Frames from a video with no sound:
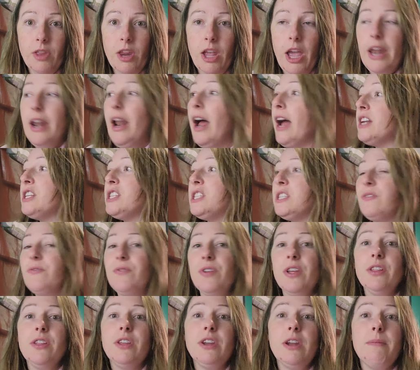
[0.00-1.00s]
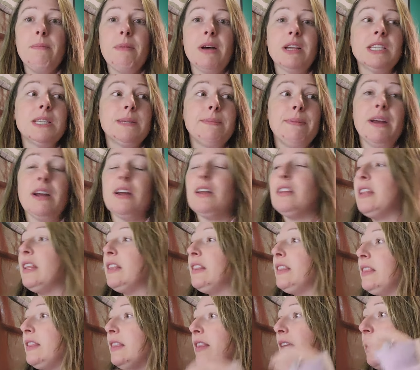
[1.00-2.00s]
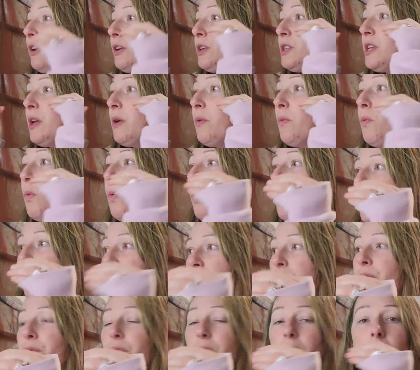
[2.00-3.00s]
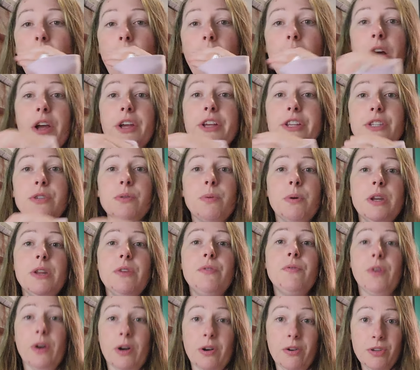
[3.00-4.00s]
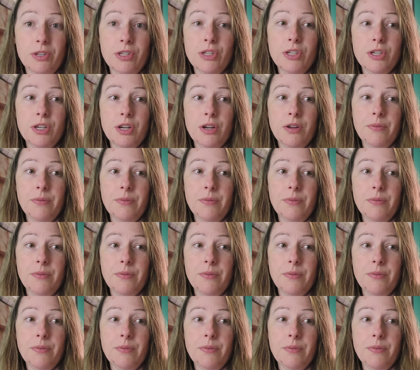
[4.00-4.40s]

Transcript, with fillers: And I just feel it in my spirit that there is a warning for August 21st.